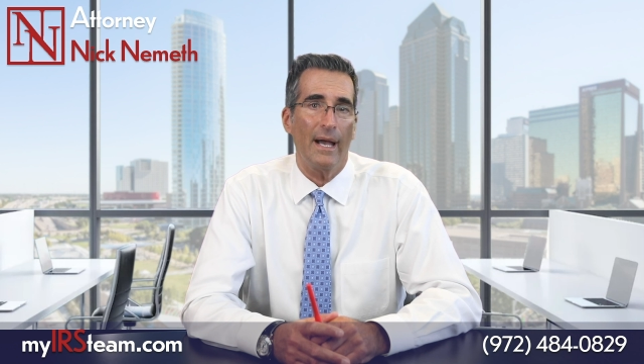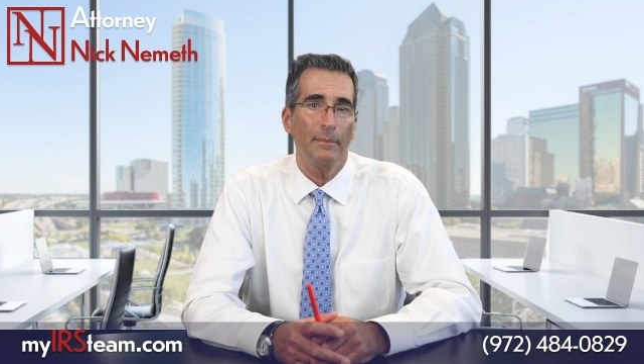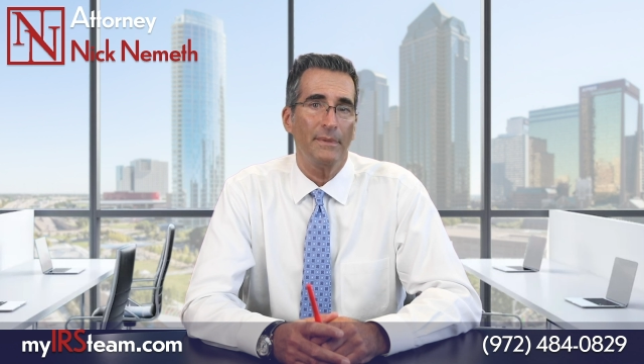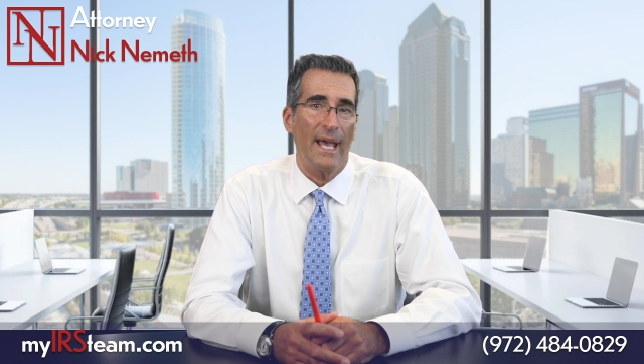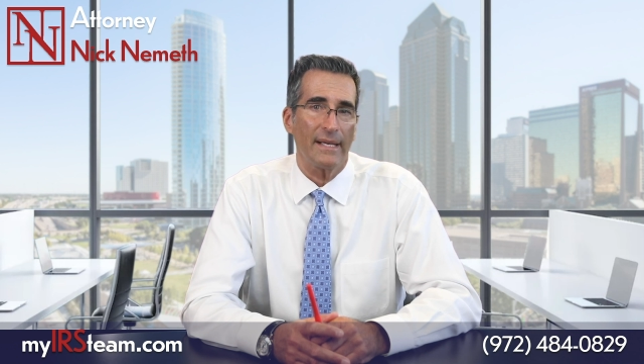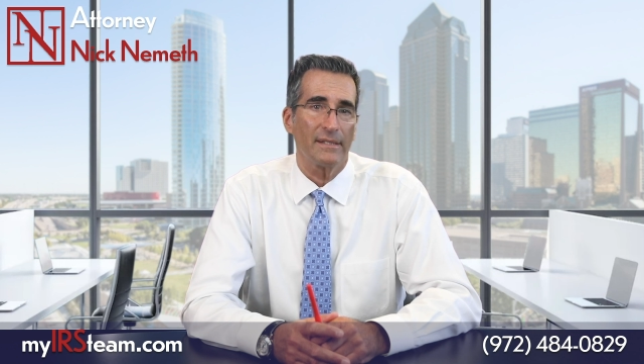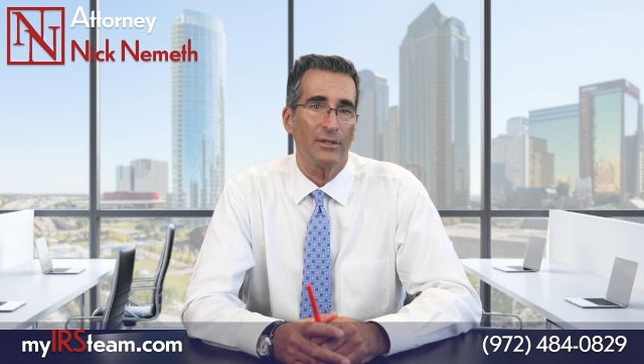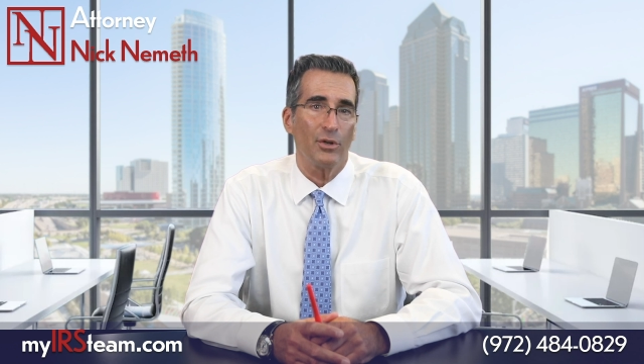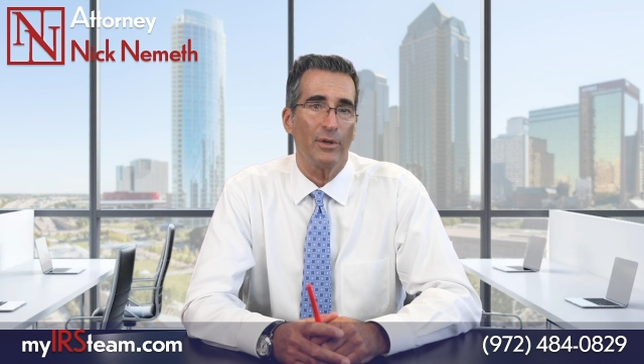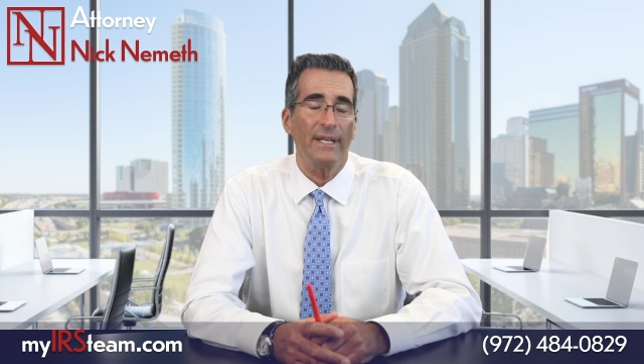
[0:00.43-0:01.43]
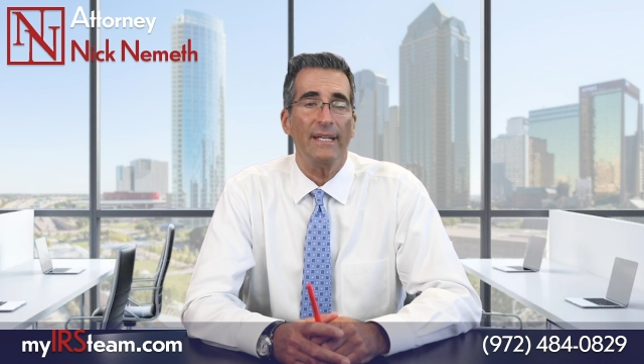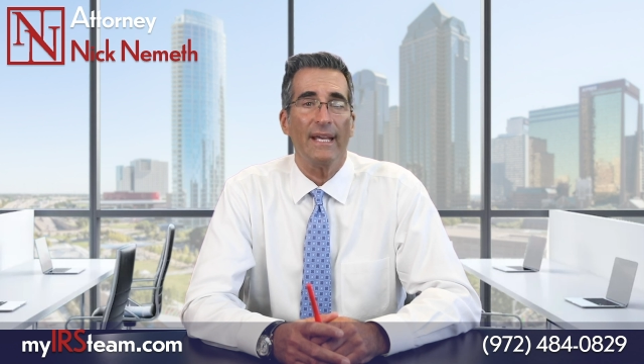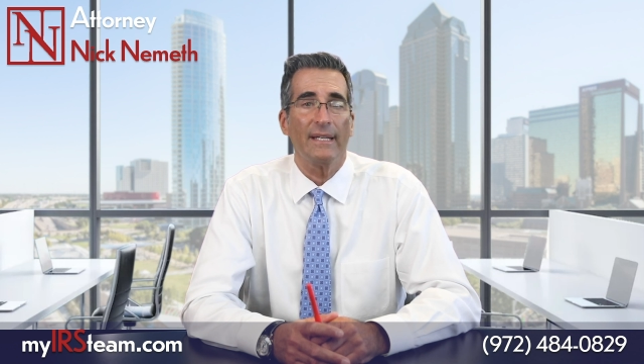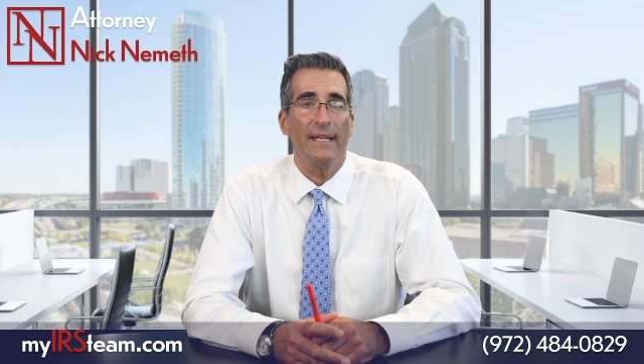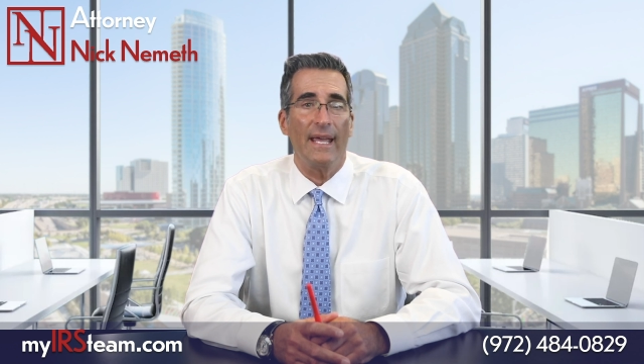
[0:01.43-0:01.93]
I'm Tax Attorney
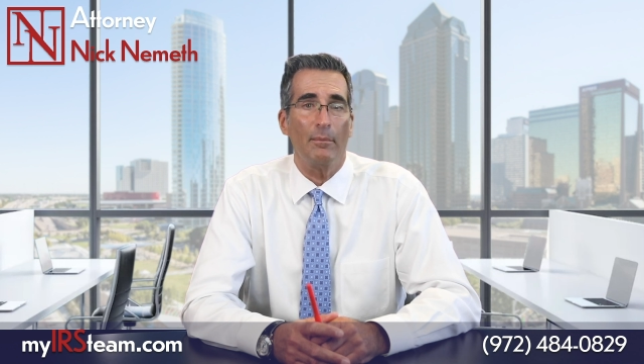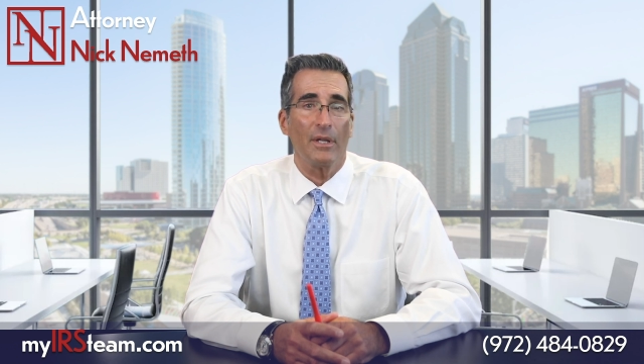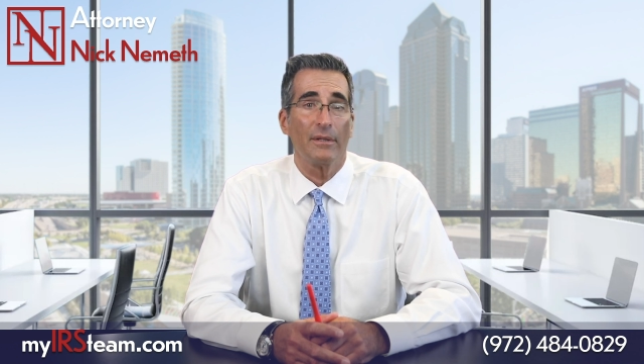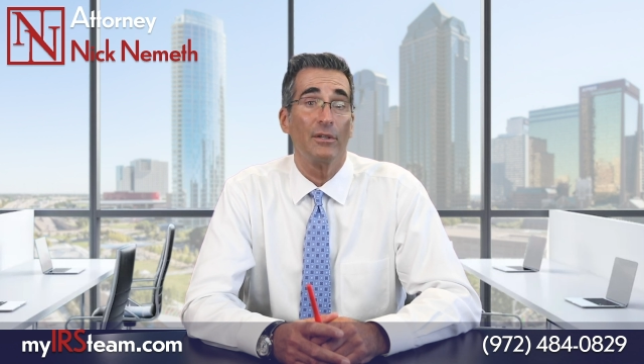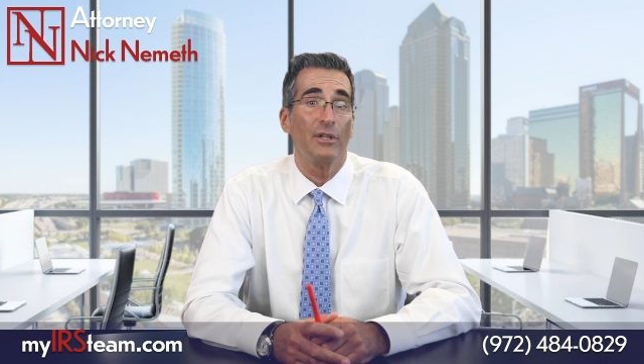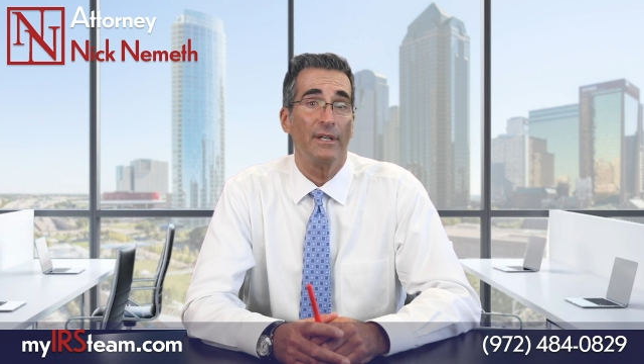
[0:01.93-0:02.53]
Nick Nemeth.